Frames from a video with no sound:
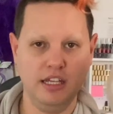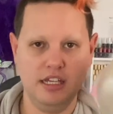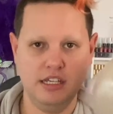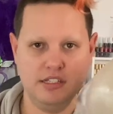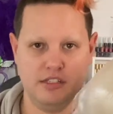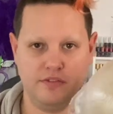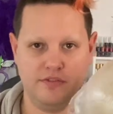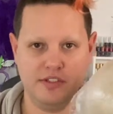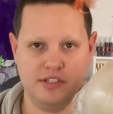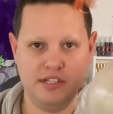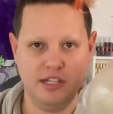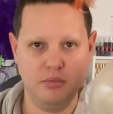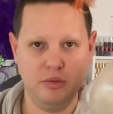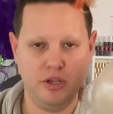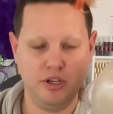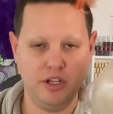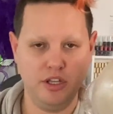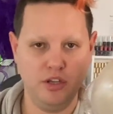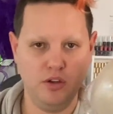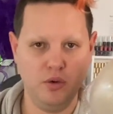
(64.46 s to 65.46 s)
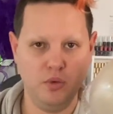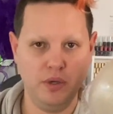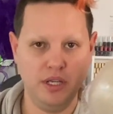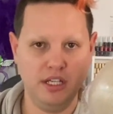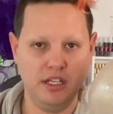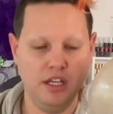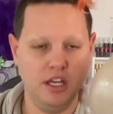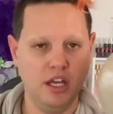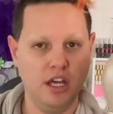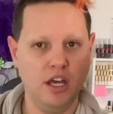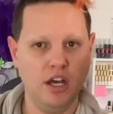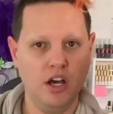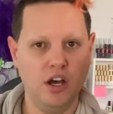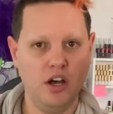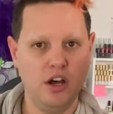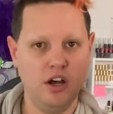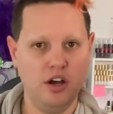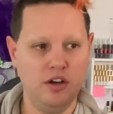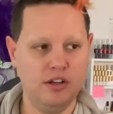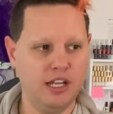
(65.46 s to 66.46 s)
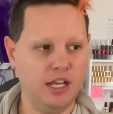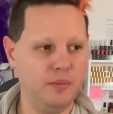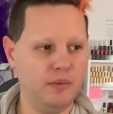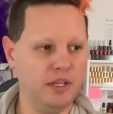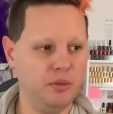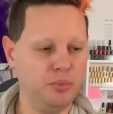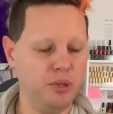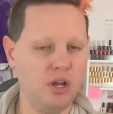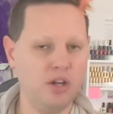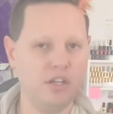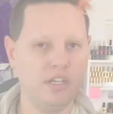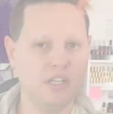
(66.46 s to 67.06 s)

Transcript: is obviously blocking your wig on a wig block,